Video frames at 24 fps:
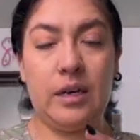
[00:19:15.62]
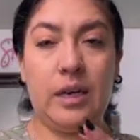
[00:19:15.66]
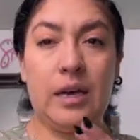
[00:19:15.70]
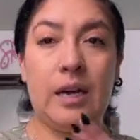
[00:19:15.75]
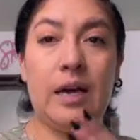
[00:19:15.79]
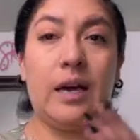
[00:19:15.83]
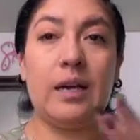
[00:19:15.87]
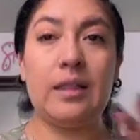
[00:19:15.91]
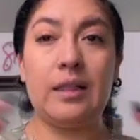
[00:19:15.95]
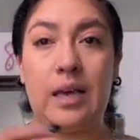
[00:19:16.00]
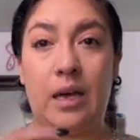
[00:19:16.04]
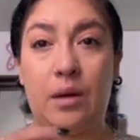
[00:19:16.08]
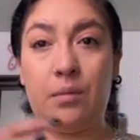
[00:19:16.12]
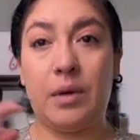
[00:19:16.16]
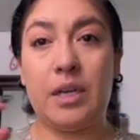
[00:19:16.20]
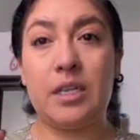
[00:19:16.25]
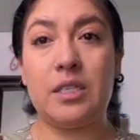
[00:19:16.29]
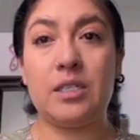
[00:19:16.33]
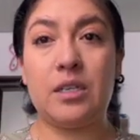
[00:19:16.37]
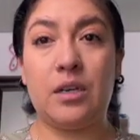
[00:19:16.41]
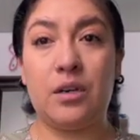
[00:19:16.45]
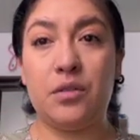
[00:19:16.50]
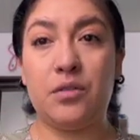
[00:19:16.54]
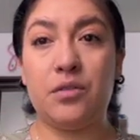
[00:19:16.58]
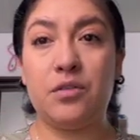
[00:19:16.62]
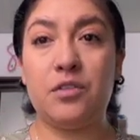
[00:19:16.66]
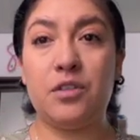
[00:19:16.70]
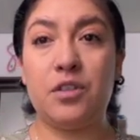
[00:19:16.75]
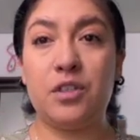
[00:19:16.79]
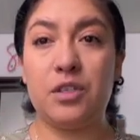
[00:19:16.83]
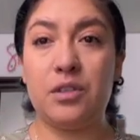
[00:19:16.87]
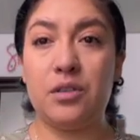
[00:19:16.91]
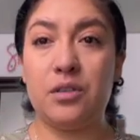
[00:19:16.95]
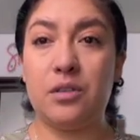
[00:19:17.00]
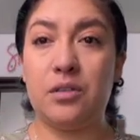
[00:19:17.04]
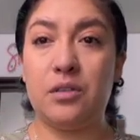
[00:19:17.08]
allow myself
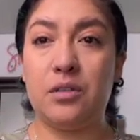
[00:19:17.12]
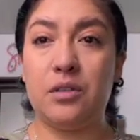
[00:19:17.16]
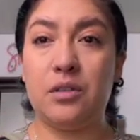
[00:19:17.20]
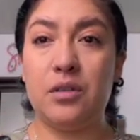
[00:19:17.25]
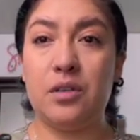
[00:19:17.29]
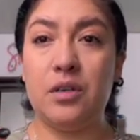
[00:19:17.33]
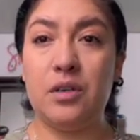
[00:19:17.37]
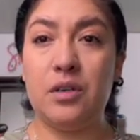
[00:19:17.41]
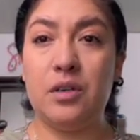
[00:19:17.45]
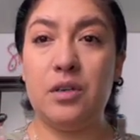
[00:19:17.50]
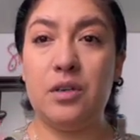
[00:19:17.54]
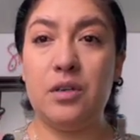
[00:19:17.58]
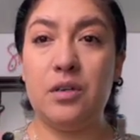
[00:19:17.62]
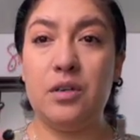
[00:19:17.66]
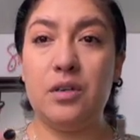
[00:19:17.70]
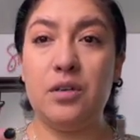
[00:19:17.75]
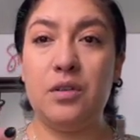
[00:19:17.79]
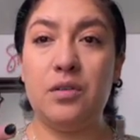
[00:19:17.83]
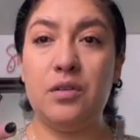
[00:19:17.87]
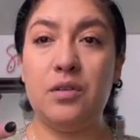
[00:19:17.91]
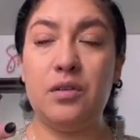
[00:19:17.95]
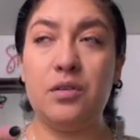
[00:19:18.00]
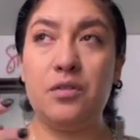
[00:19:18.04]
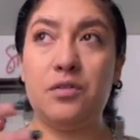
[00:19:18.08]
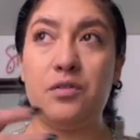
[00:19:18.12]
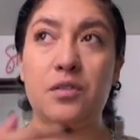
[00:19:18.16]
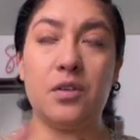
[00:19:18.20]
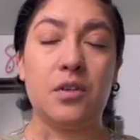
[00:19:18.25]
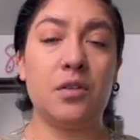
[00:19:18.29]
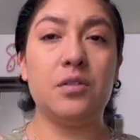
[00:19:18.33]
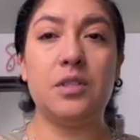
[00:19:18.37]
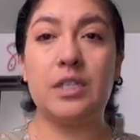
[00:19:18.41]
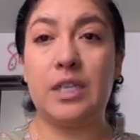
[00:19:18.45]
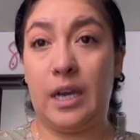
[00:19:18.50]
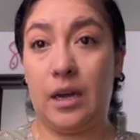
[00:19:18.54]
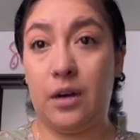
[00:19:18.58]
to feel
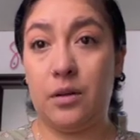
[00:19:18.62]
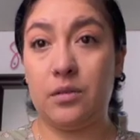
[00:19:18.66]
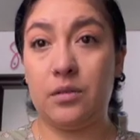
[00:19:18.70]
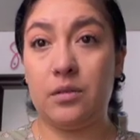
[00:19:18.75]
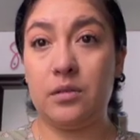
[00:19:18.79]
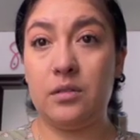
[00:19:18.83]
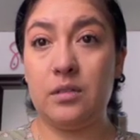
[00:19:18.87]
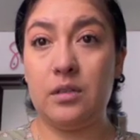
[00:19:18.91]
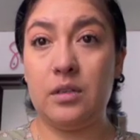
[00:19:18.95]
down,